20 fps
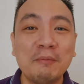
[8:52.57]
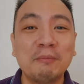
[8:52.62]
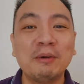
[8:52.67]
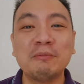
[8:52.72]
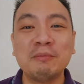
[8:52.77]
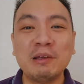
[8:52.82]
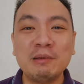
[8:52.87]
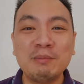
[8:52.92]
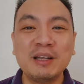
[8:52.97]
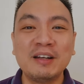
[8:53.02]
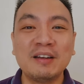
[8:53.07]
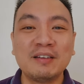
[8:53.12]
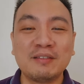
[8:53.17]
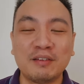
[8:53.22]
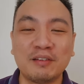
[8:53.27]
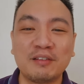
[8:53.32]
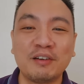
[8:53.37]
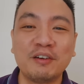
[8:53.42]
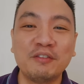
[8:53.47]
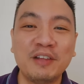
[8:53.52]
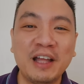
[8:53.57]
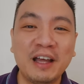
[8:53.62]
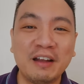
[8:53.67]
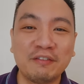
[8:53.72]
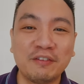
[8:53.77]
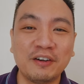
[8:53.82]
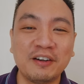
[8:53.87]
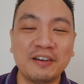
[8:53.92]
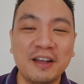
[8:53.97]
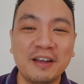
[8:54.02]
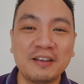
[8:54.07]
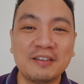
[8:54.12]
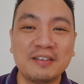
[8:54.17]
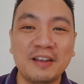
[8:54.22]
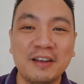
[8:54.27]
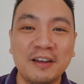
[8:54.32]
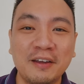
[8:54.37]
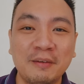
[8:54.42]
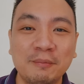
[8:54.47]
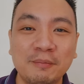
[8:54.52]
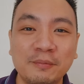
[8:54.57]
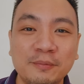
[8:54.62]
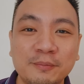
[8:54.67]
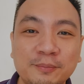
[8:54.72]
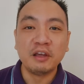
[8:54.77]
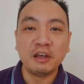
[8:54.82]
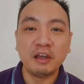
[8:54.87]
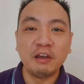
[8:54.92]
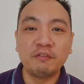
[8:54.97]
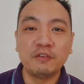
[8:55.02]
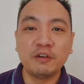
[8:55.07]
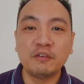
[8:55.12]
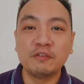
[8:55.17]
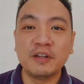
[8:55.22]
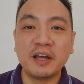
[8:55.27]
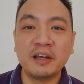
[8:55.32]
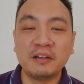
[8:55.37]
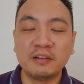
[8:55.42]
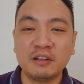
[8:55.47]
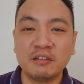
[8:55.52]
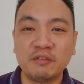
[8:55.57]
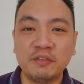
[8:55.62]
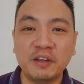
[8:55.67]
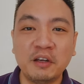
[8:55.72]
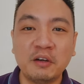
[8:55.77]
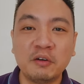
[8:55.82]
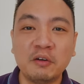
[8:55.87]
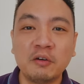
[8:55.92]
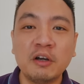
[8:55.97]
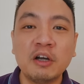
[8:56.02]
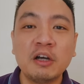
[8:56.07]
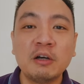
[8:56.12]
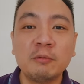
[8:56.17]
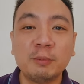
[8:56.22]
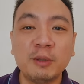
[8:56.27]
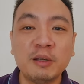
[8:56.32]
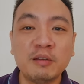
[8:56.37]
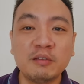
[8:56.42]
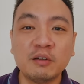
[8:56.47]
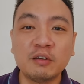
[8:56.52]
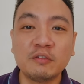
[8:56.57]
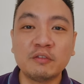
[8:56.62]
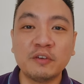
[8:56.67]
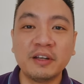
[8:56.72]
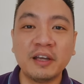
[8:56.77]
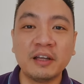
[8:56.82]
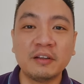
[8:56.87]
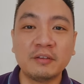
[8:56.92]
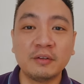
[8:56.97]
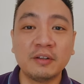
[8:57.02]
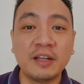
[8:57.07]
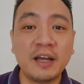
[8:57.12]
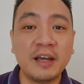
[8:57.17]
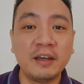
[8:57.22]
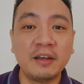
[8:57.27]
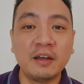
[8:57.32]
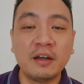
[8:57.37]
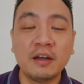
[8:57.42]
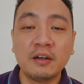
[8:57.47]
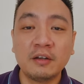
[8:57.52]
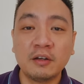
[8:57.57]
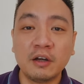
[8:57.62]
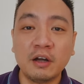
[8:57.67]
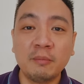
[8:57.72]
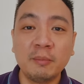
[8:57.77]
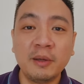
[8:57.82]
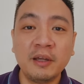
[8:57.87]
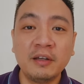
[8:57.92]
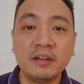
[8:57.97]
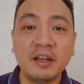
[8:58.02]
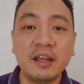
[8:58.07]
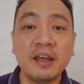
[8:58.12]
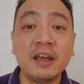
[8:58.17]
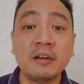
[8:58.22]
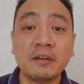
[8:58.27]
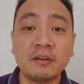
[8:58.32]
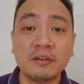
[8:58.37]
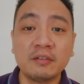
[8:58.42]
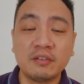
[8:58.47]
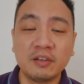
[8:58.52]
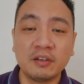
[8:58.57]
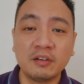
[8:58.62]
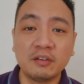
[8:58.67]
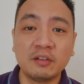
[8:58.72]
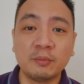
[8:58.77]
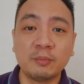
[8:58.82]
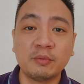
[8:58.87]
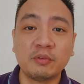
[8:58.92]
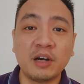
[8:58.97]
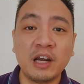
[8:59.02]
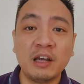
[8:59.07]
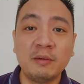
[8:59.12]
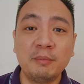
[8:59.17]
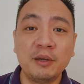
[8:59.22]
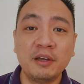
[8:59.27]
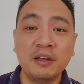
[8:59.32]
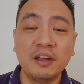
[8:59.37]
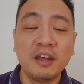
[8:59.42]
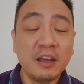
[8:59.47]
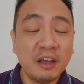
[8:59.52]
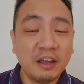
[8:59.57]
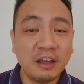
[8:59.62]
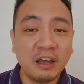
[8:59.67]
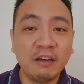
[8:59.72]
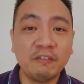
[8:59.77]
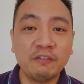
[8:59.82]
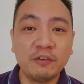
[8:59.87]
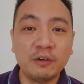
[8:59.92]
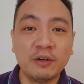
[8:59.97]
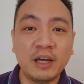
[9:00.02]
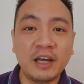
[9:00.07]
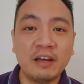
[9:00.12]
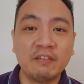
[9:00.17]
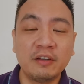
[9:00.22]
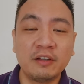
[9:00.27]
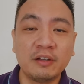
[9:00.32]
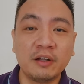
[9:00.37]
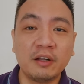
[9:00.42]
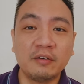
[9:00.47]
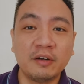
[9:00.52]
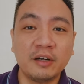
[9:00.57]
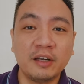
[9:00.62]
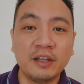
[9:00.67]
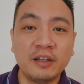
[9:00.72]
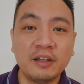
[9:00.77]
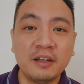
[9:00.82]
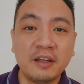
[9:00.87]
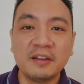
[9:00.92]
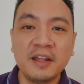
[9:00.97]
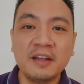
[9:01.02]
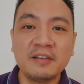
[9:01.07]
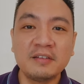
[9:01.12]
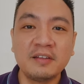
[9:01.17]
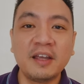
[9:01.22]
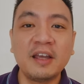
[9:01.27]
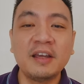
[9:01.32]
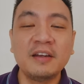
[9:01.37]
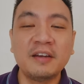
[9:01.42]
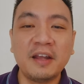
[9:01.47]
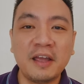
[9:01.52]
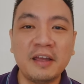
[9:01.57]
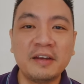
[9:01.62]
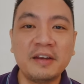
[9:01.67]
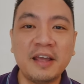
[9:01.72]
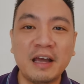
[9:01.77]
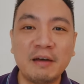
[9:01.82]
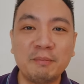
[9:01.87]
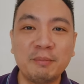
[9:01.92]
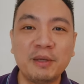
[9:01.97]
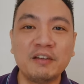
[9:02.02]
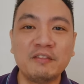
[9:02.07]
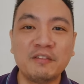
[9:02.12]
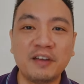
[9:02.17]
But maybe let's reserve that for next time. If you've liked this video, please don't forget to like, comment, and consider subscribing if you haven't already. Thanks again and happy